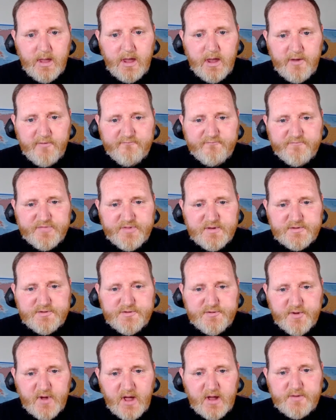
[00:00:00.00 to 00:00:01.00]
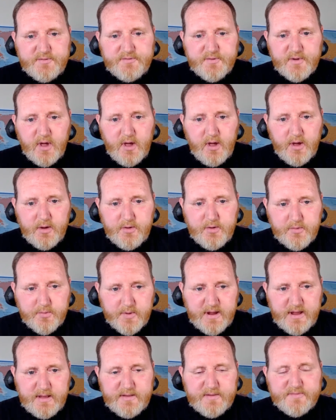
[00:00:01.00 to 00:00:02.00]
If the judge
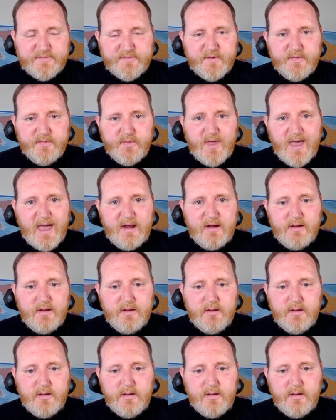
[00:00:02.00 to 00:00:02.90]
agrees that